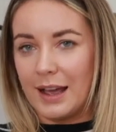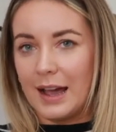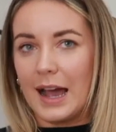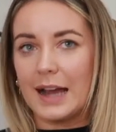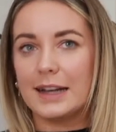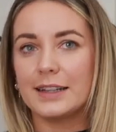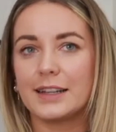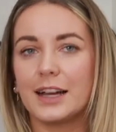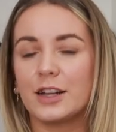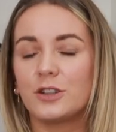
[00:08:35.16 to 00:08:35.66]

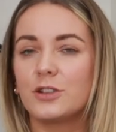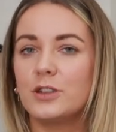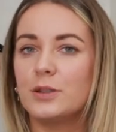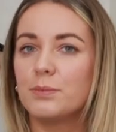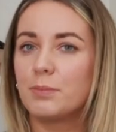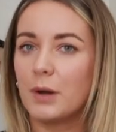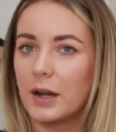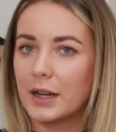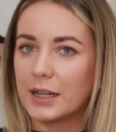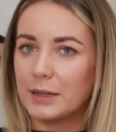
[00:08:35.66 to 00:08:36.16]
And it's actually
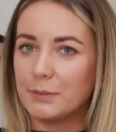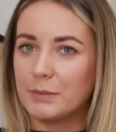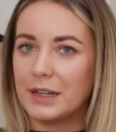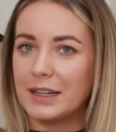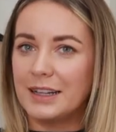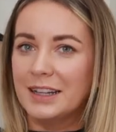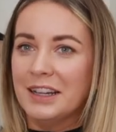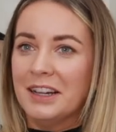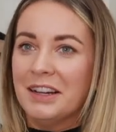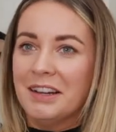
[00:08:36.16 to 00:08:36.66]
bugging
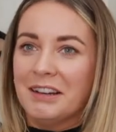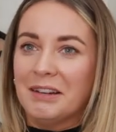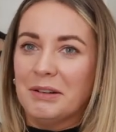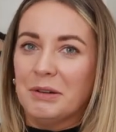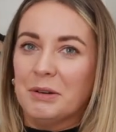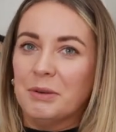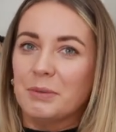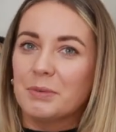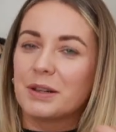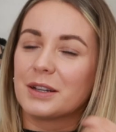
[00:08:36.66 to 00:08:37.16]
me
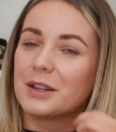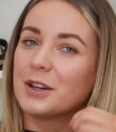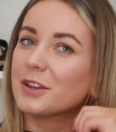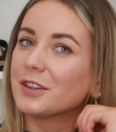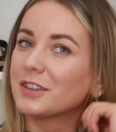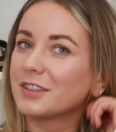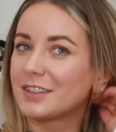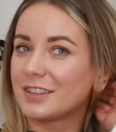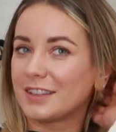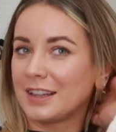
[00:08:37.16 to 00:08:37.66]

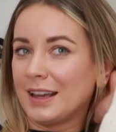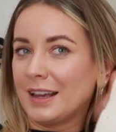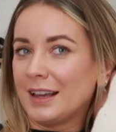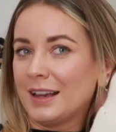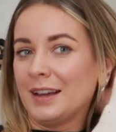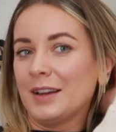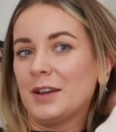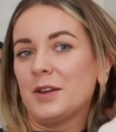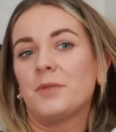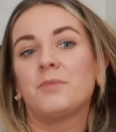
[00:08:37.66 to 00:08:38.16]
because
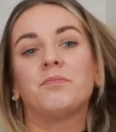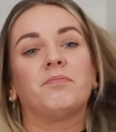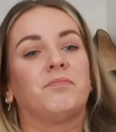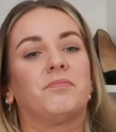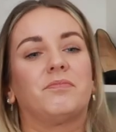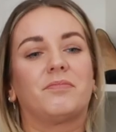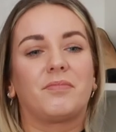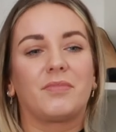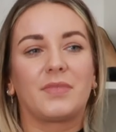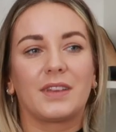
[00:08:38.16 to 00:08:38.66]

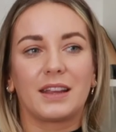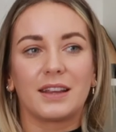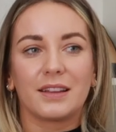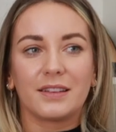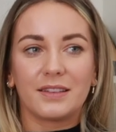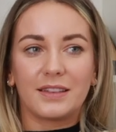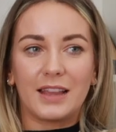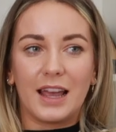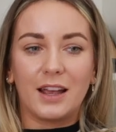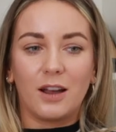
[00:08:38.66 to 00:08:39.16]

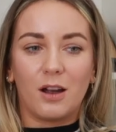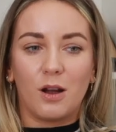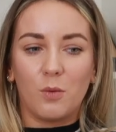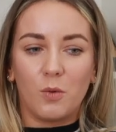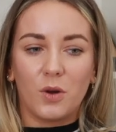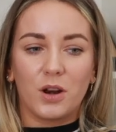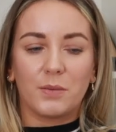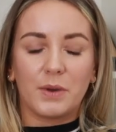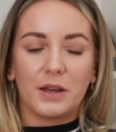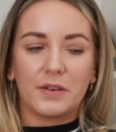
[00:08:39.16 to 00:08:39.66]
they are
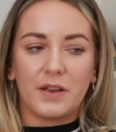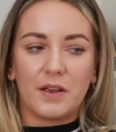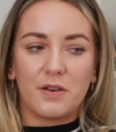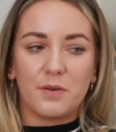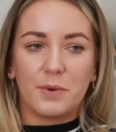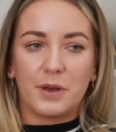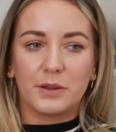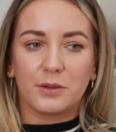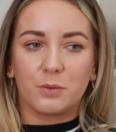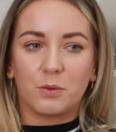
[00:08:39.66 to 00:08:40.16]
one of my
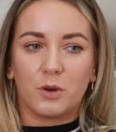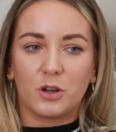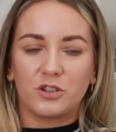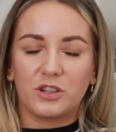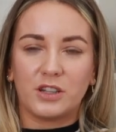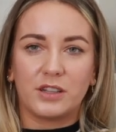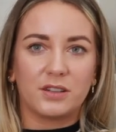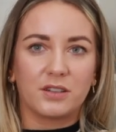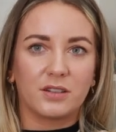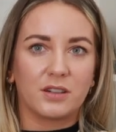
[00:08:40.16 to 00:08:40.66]
favourite pairs of white
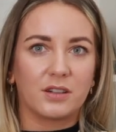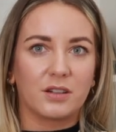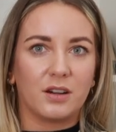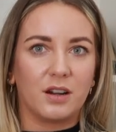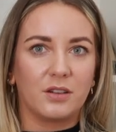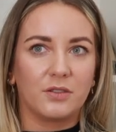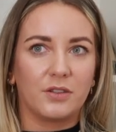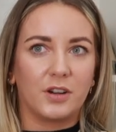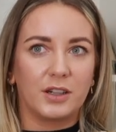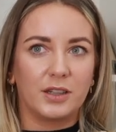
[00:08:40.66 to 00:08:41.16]
jeans and I
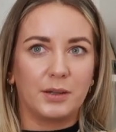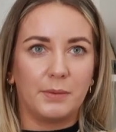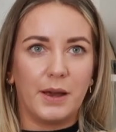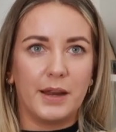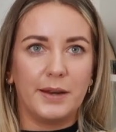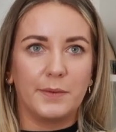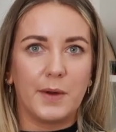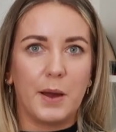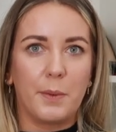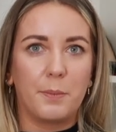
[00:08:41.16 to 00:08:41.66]
can't find them
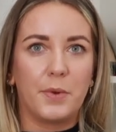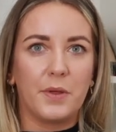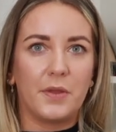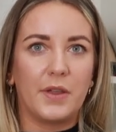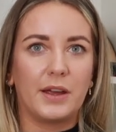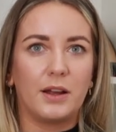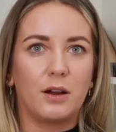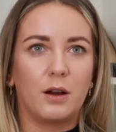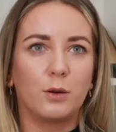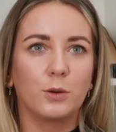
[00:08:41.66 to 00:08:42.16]
anywhere, but
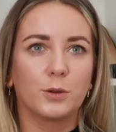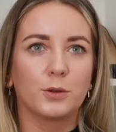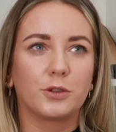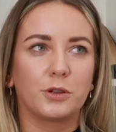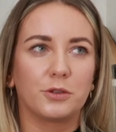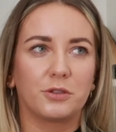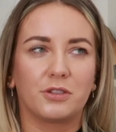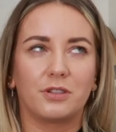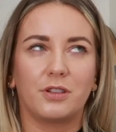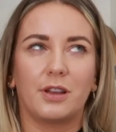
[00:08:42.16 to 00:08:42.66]
they are
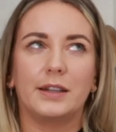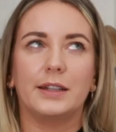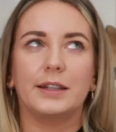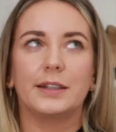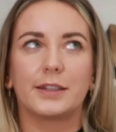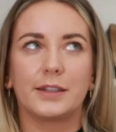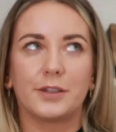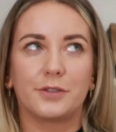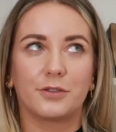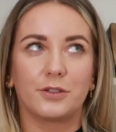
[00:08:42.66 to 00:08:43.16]
also slightly
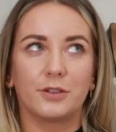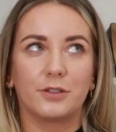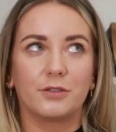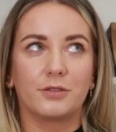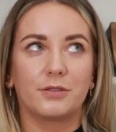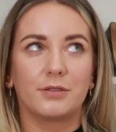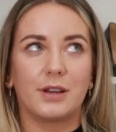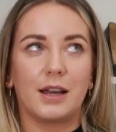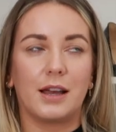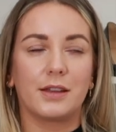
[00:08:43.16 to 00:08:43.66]
different
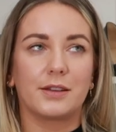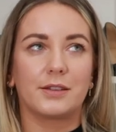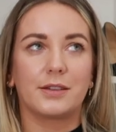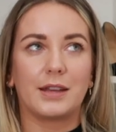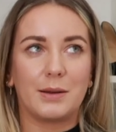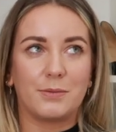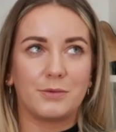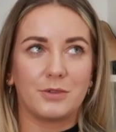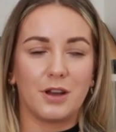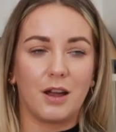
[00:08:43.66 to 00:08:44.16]
at the
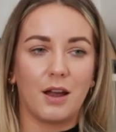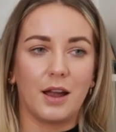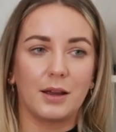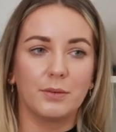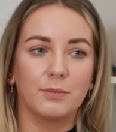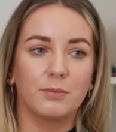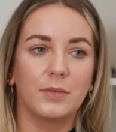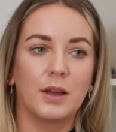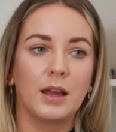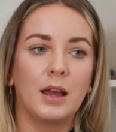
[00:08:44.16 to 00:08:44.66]
same
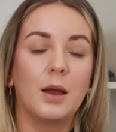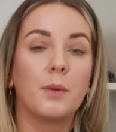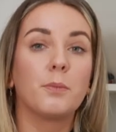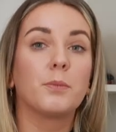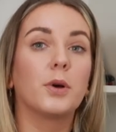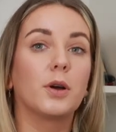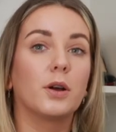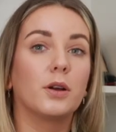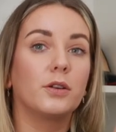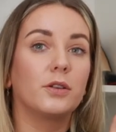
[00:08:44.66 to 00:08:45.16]
time.
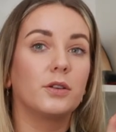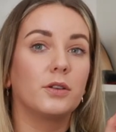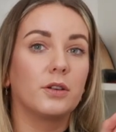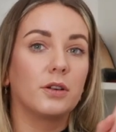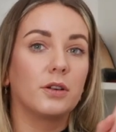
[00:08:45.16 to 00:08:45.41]
But